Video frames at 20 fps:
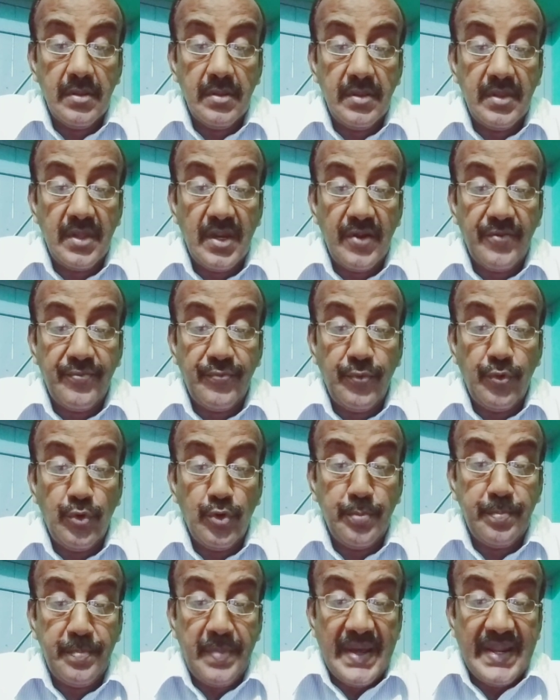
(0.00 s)
There are
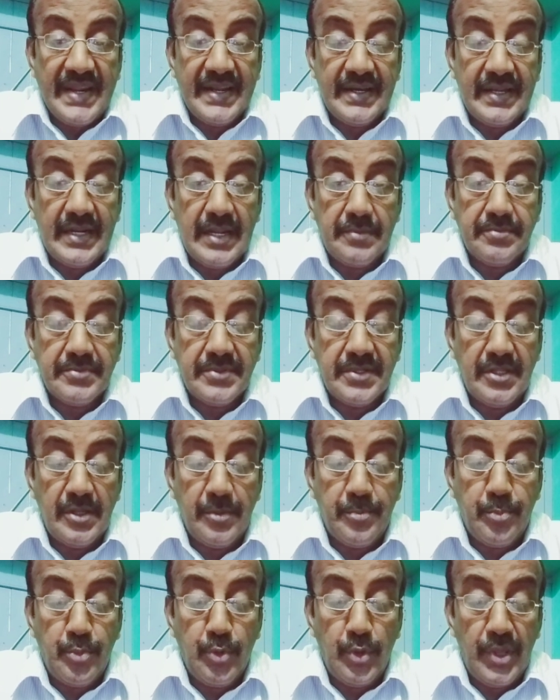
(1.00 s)
4 paragraphs in the
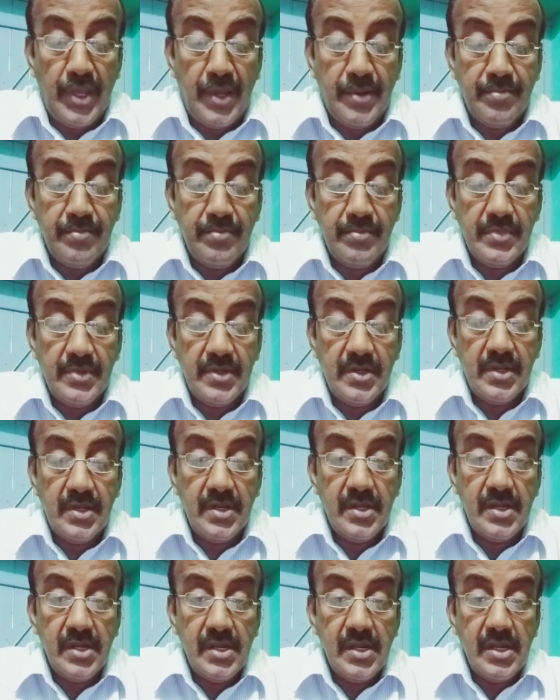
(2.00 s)
poem.
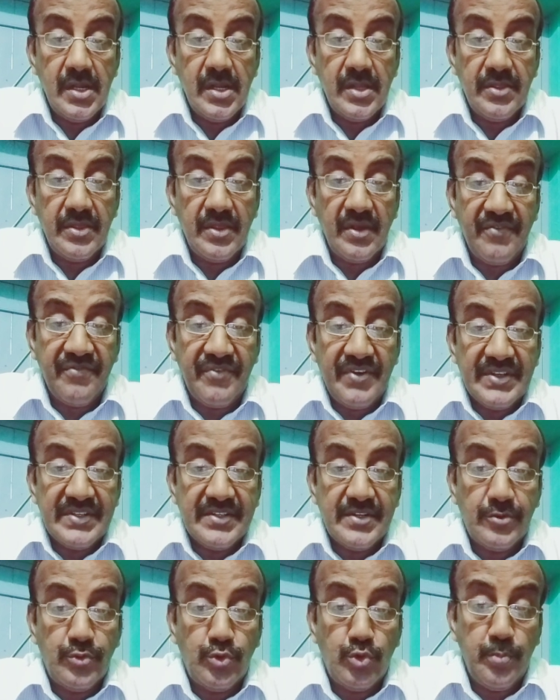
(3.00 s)
The
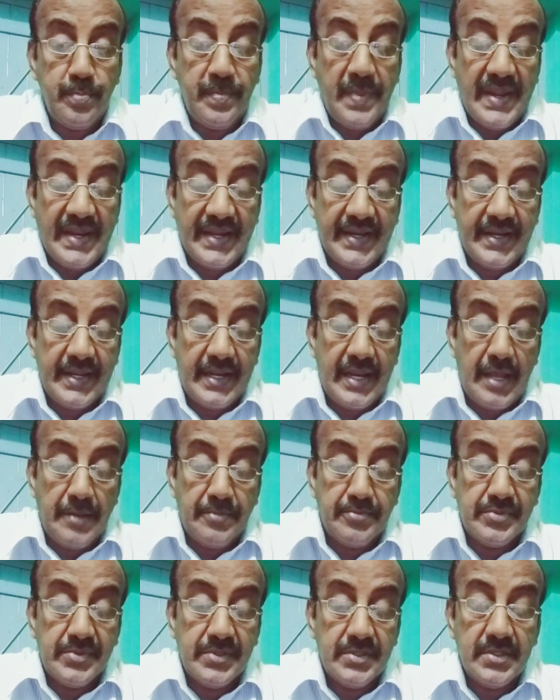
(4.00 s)
first 2
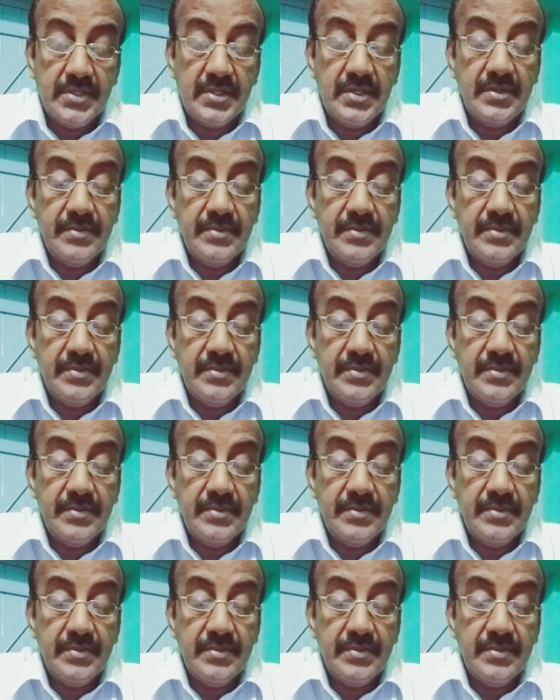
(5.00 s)
paragraphs